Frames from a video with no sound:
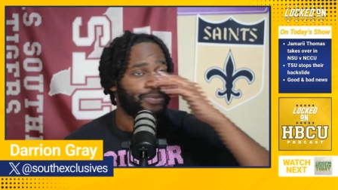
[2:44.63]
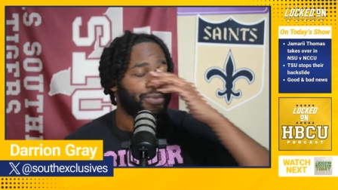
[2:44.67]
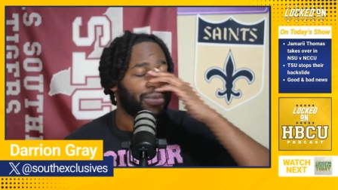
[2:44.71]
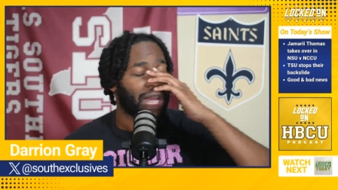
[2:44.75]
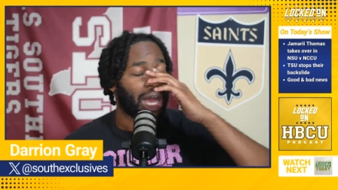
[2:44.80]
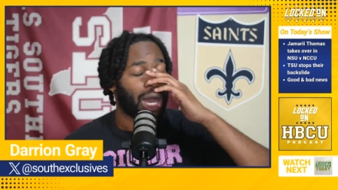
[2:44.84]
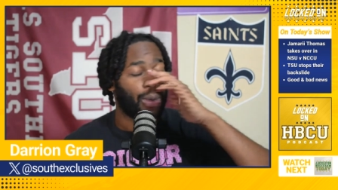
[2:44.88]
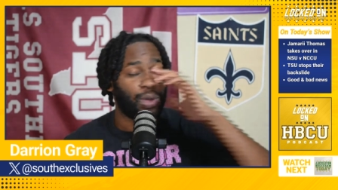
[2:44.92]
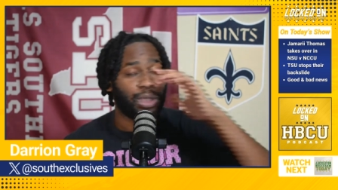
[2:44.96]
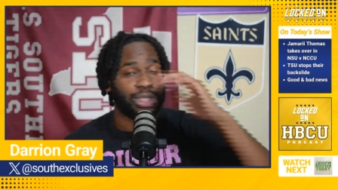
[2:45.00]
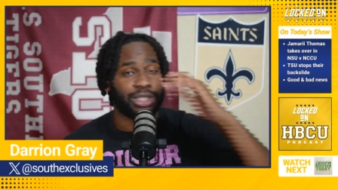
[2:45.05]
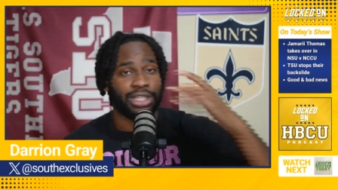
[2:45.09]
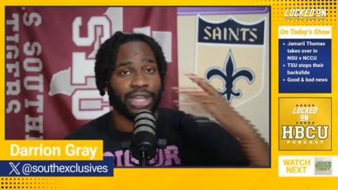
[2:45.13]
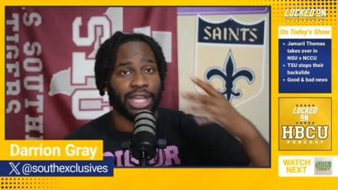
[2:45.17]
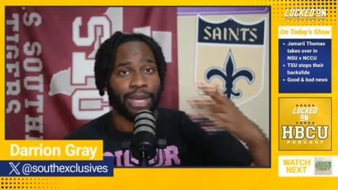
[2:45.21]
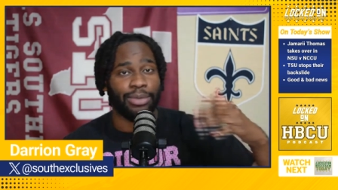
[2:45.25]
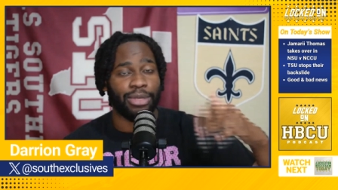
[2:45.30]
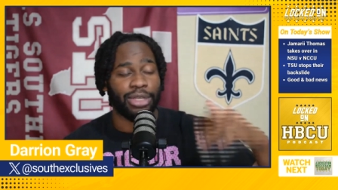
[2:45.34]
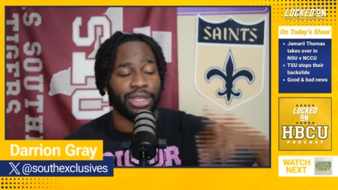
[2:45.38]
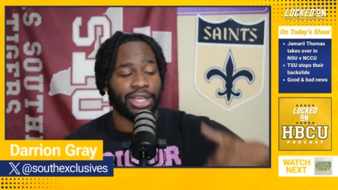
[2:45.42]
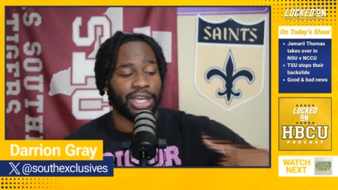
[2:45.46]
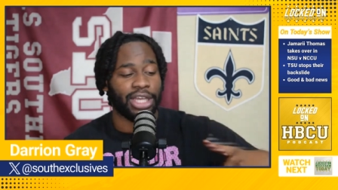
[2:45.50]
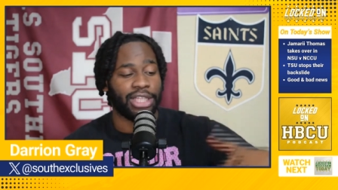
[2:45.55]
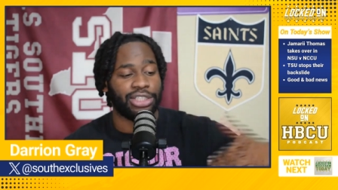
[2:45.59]
I wasn't able
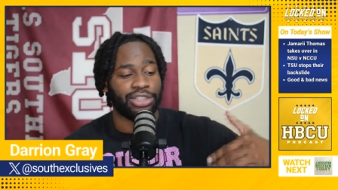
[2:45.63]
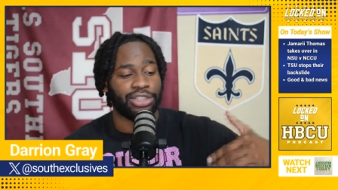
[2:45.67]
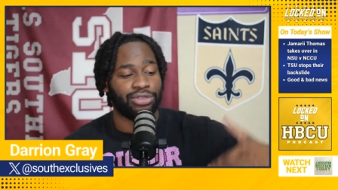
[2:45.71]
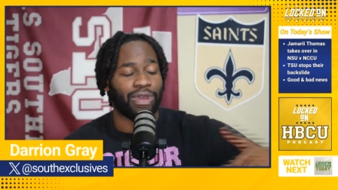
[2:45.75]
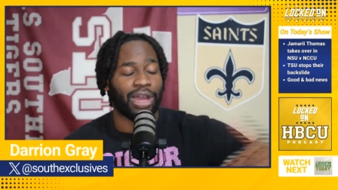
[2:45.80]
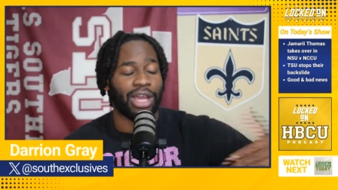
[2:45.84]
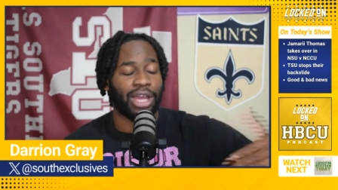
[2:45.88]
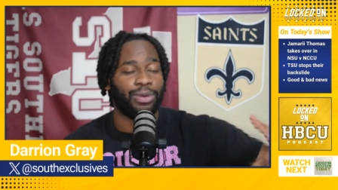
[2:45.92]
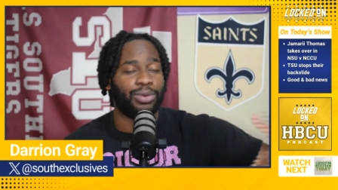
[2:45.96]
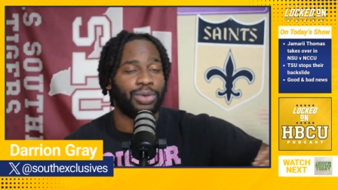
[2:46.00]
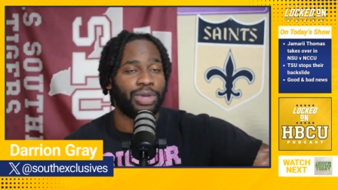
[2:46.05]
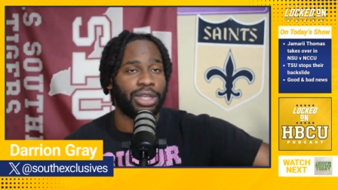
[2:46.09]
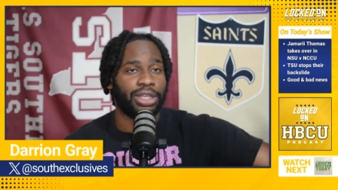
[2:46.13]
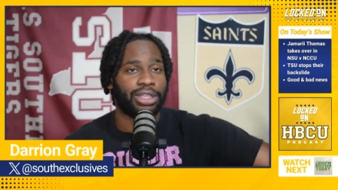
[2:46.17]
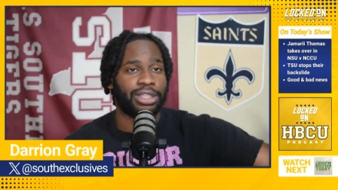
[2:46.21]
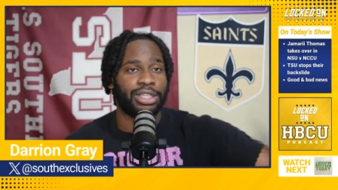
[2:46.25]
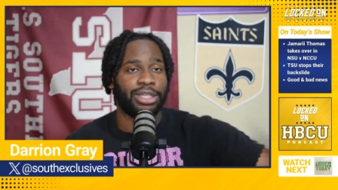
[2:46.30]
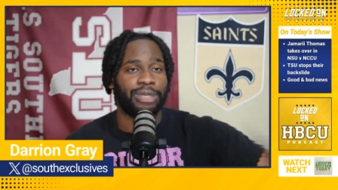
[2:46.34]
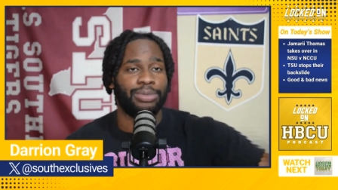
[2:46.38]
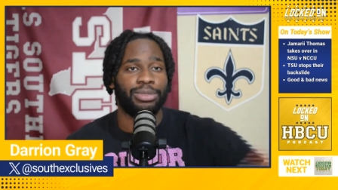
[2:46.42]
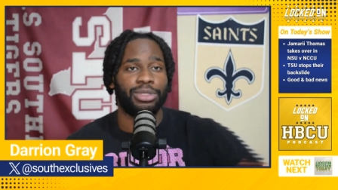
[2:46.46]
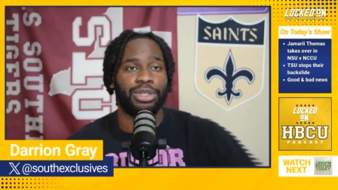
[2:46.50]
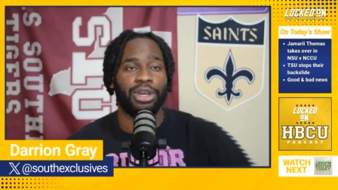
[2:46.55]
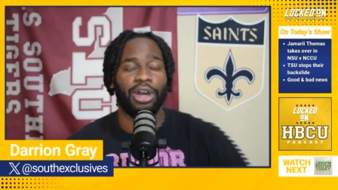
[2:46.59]
to catch it right when it
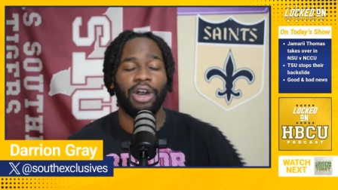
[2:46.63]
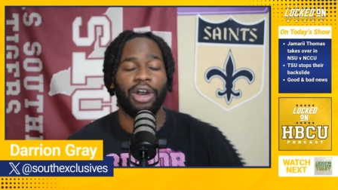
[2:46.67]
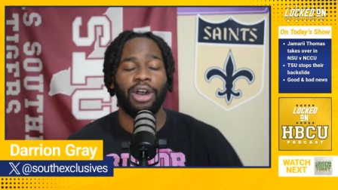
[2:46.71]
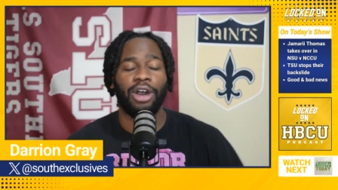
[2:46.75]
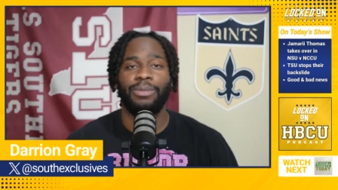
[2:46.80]
tipped off,